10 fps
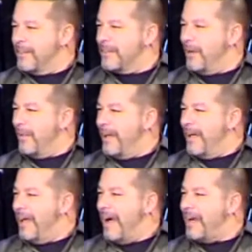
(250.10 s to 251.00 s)
So
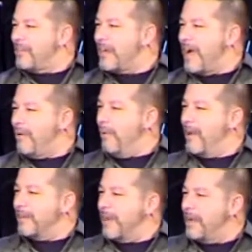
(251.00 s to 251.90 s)
I shot
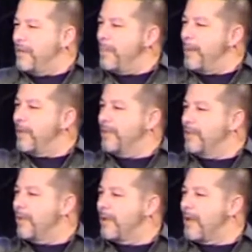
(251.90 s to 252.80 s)
what? Todd, you remember?
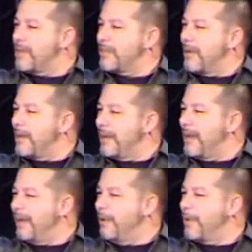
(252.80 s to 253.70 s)
Because you were across the
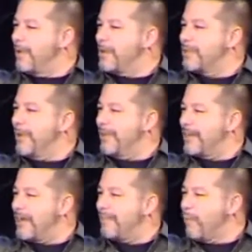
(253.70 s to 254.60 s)
that, you were across the creek.
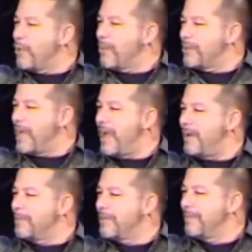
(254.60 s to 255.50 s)
I shot four more
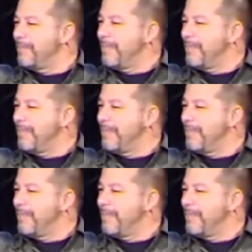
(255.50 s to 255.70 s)
times,